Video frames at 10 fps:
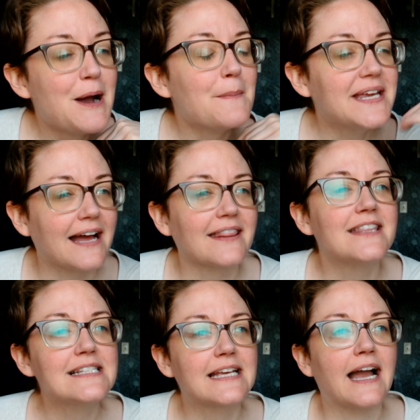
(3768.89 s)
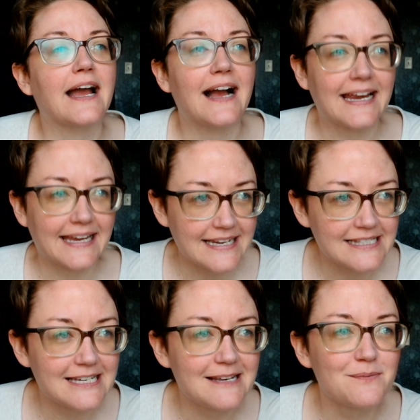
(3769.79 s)
But yeah, this guy, I
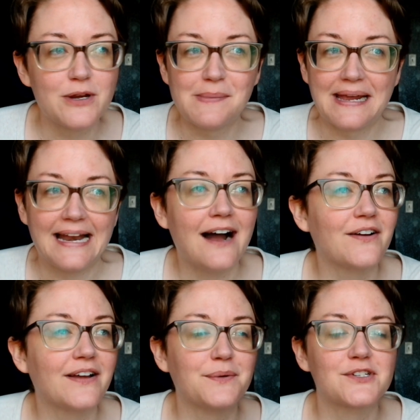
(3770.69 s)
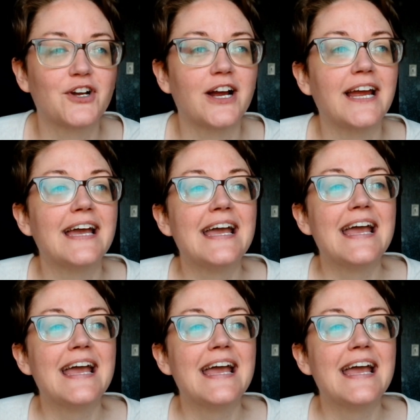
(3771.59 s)
kissed him, we made out, it was great.